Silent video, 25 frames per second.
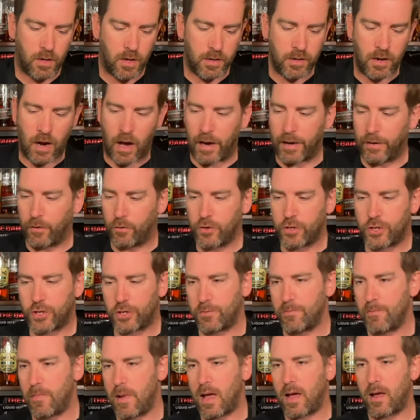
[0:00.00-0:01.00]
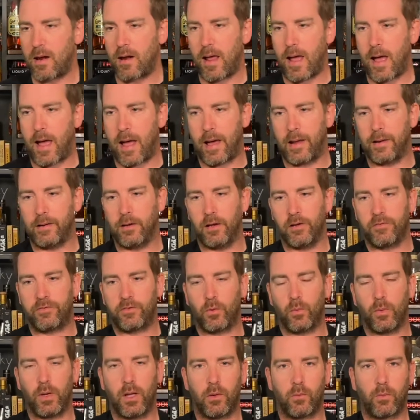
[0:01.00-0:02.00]
Irish Manhattan, if
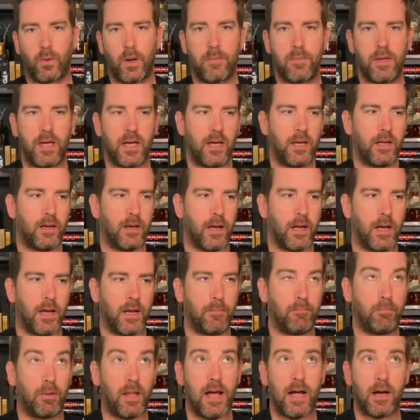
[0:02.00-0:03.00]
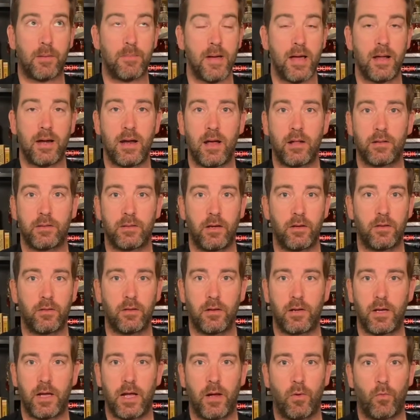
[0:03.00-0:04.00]
you will. We made a black Manhattan the other
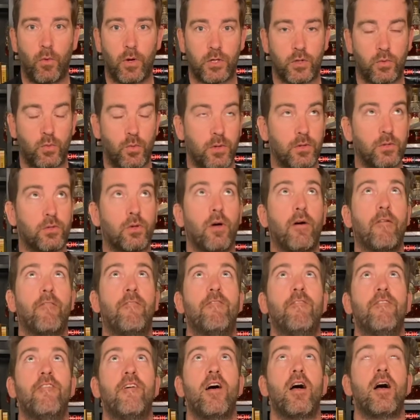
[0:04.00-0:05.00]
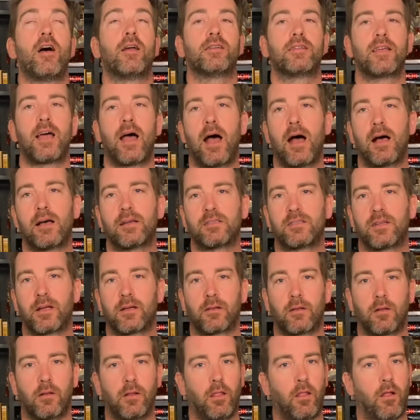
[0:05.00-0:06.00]
day, which was fantastic.
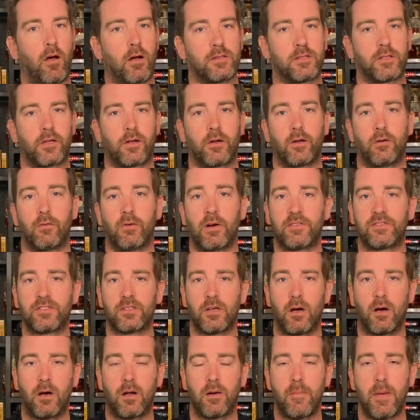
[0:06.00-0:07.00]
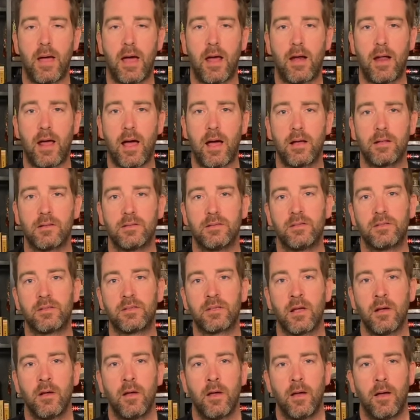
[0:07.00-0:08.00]
Lots of good riffs on
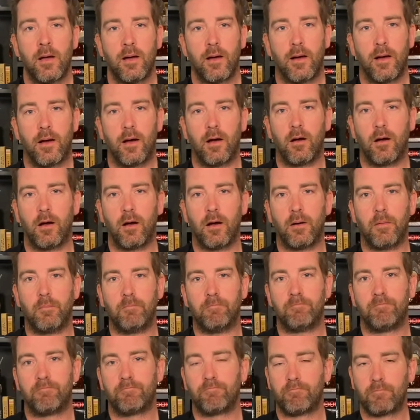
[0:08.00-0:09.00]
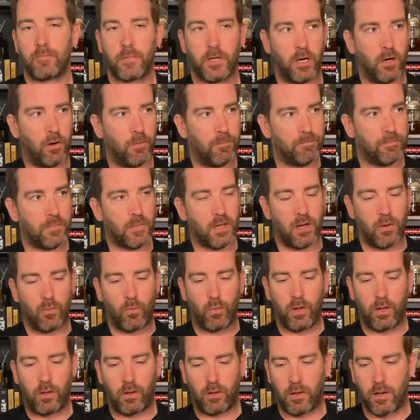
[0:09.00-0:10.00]
Manhattans.
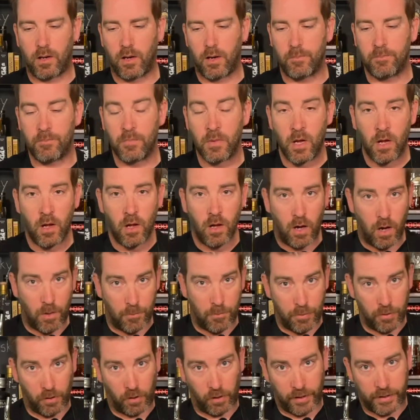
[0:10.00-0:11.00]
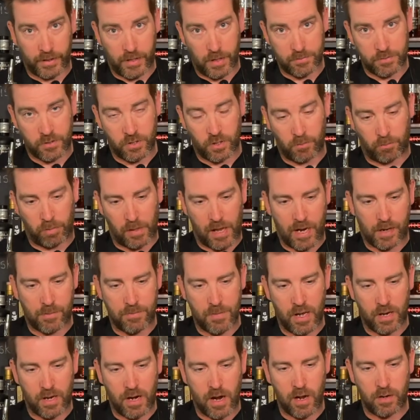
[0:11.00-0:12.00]
We'll put a link up to the Black
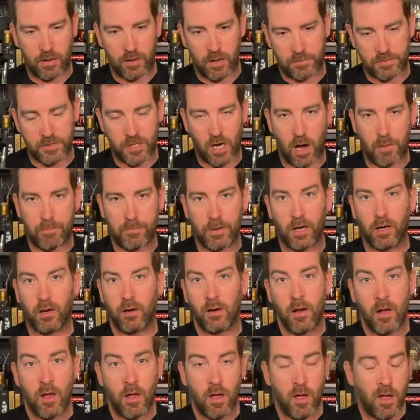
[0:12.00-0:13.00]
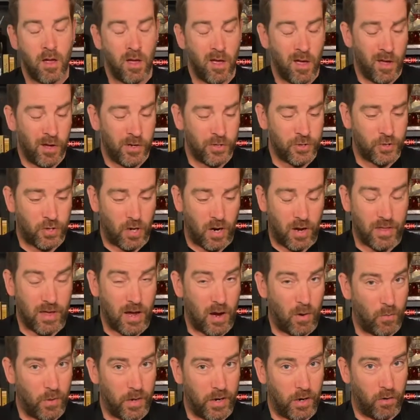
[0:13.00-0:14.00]
Manhattan up top here. Try
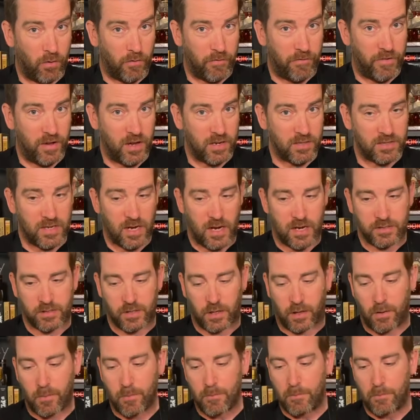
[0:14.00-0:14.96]
that one out, fantastic.